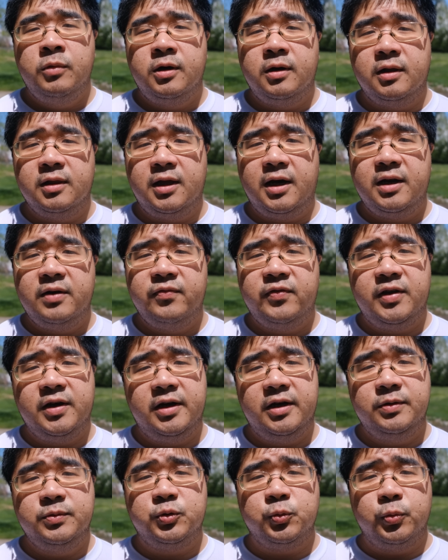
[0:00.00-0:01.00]
A lot of
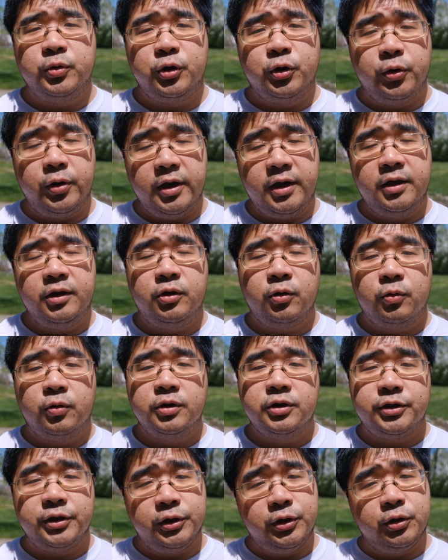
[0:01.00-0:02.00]
times when you're
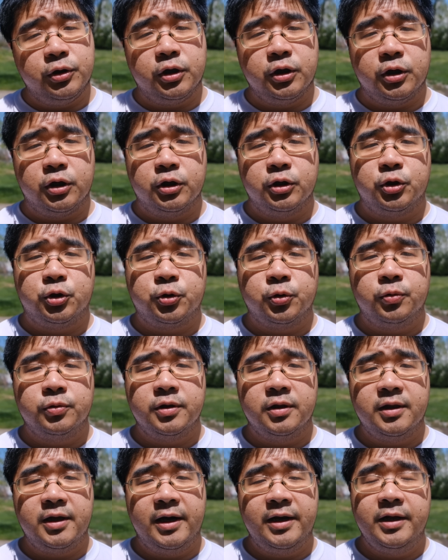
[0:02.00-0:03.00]
indoors and you can control
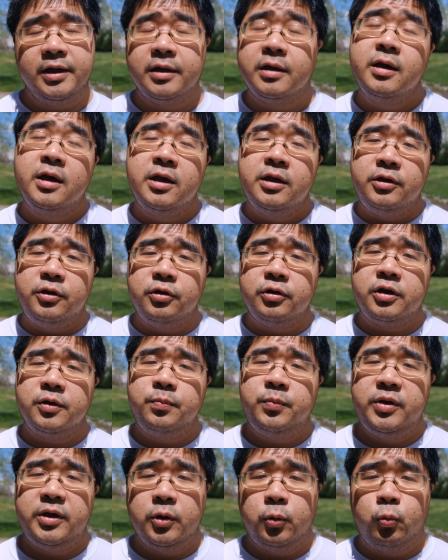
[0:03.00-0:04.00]
the lighting, you
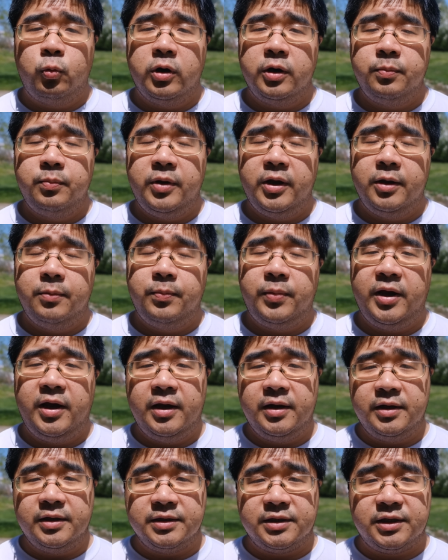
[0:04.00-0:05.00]
can be a one-man
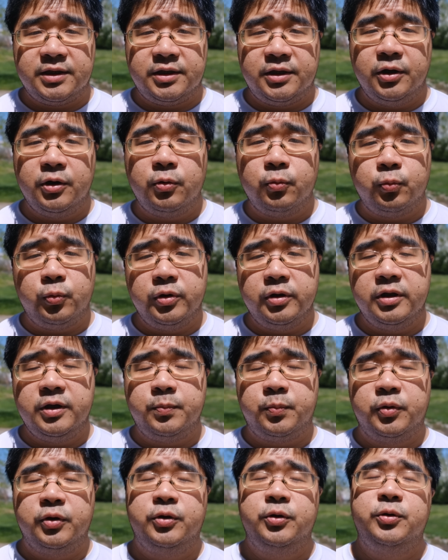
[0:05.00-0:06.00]
band and still really
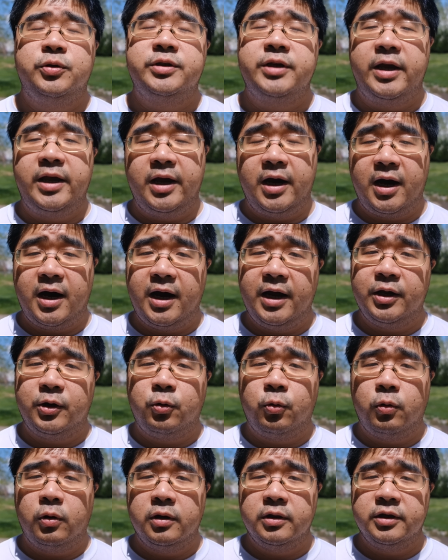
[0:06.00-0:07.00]
produce a
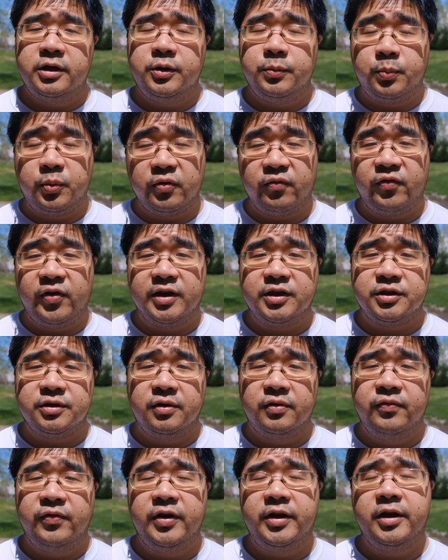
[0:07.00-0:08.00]
high-quality
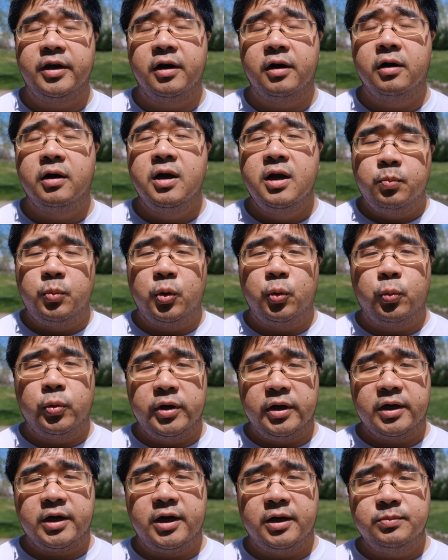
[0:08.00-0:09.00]
professional video. But
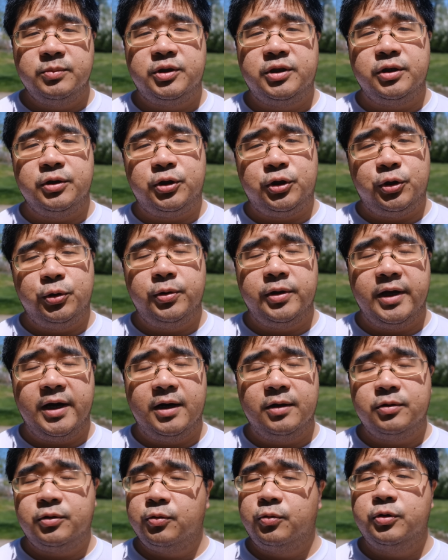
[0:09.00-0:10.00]
when it comes to shooting
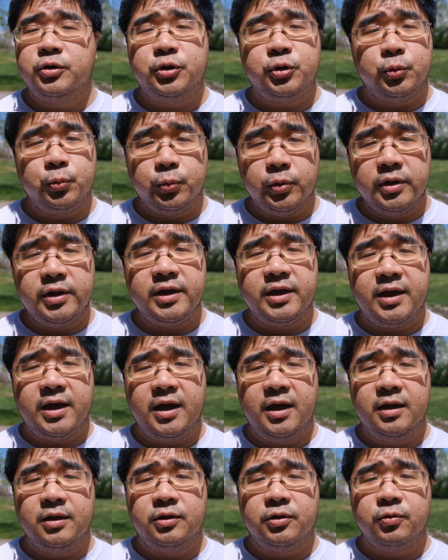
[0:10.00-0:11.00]
outdoors, you really
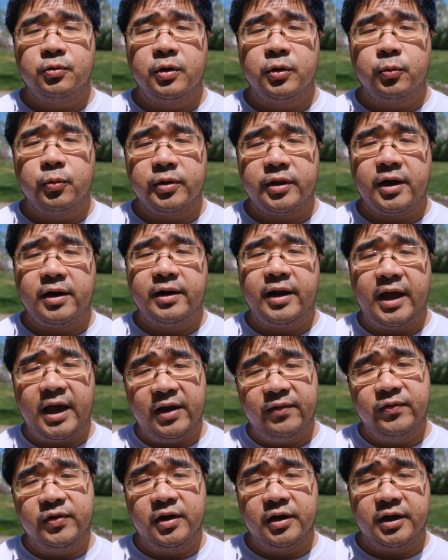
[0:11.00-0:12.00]
can't do it without
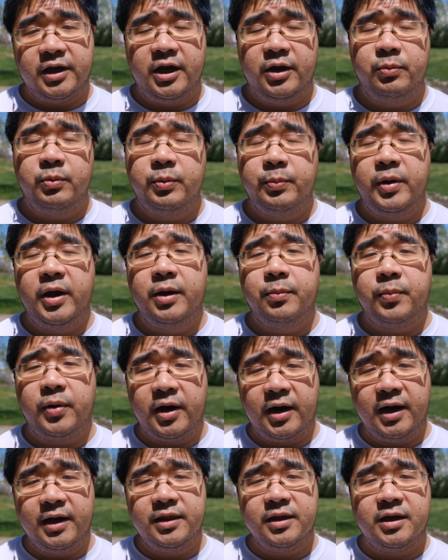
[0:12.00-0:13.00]
having a cameraman
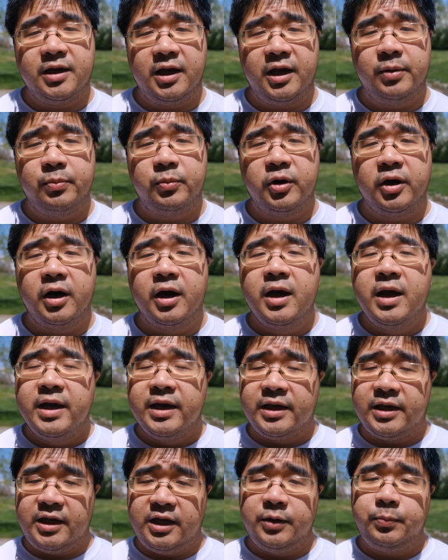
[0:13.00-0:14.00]
behind the camera
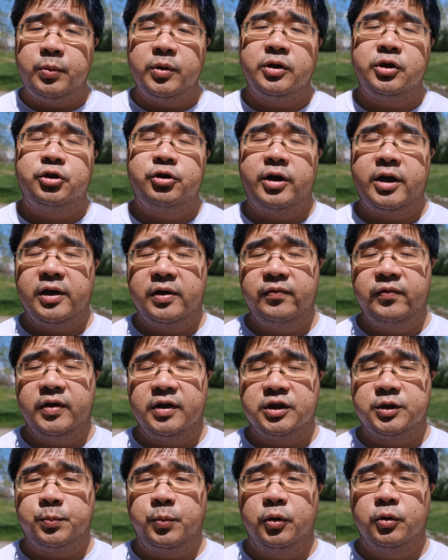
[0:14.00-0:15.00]
keeping track of
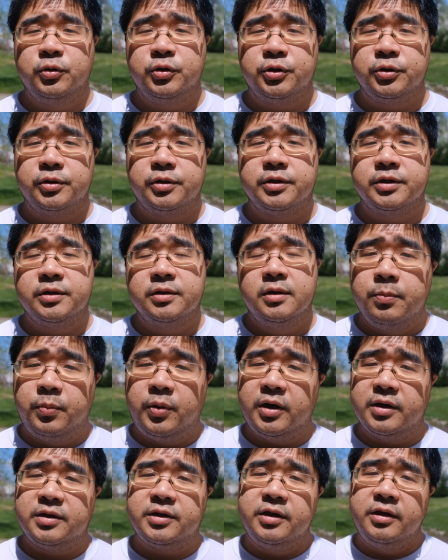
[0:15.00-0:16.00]
exposures.
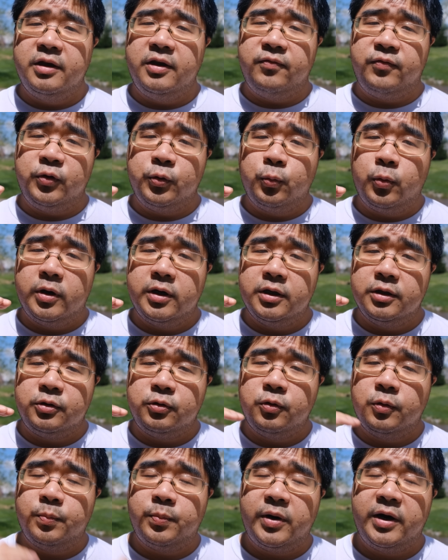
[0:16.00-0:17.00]
But if you want to
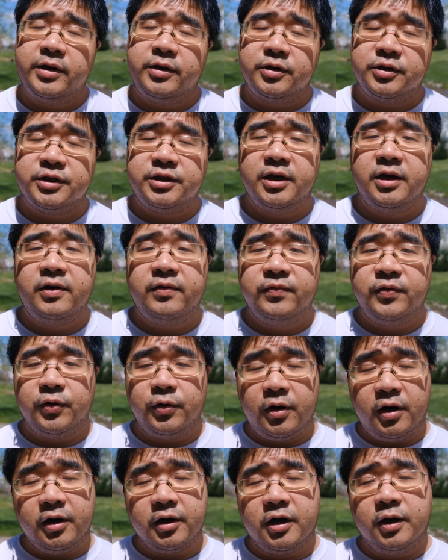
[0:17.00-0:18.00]
do it by yourself, there
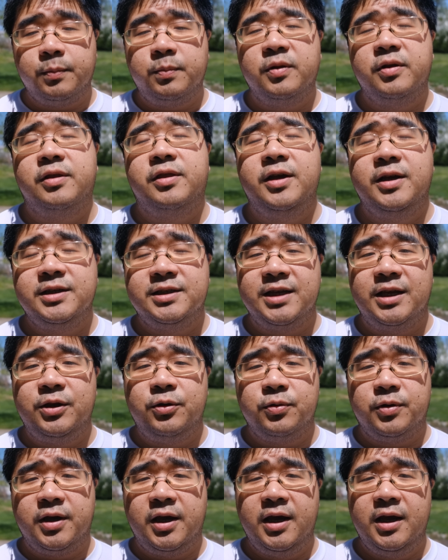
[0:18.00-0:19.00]
are a couple of things that
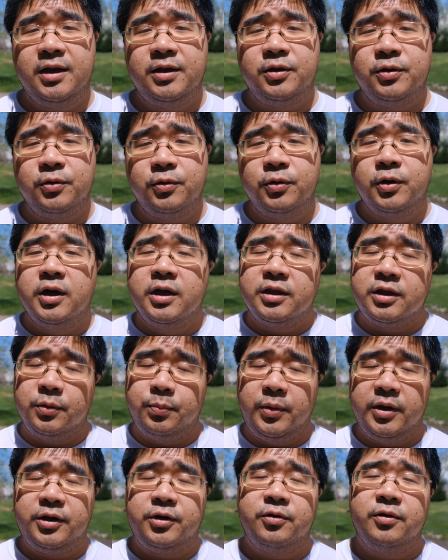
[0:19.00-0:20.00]
you can do to
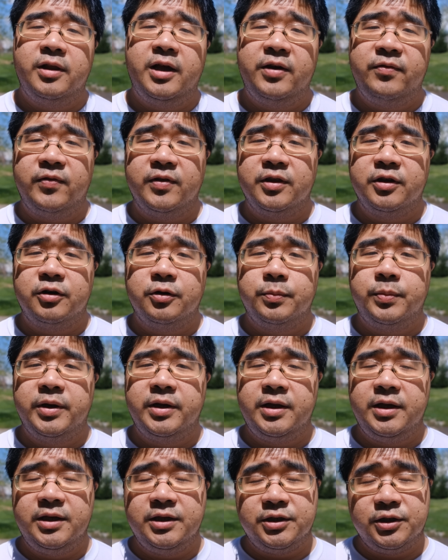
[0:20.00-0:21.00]
make your life a little
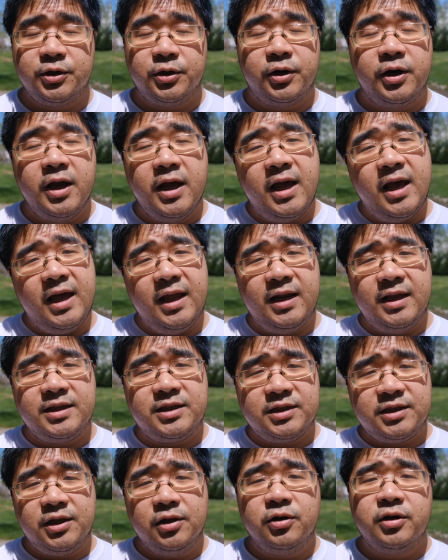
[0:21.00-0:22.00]
bit easier, and it's
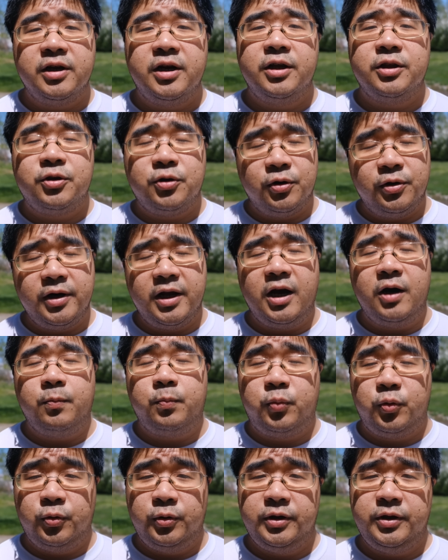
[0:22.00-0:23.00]
still gonna turn
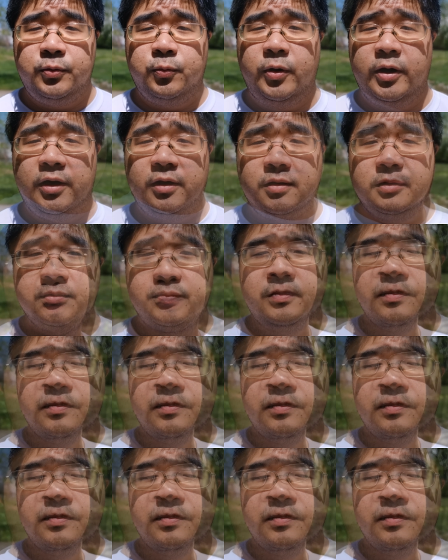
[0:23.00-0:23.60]
out pretty well.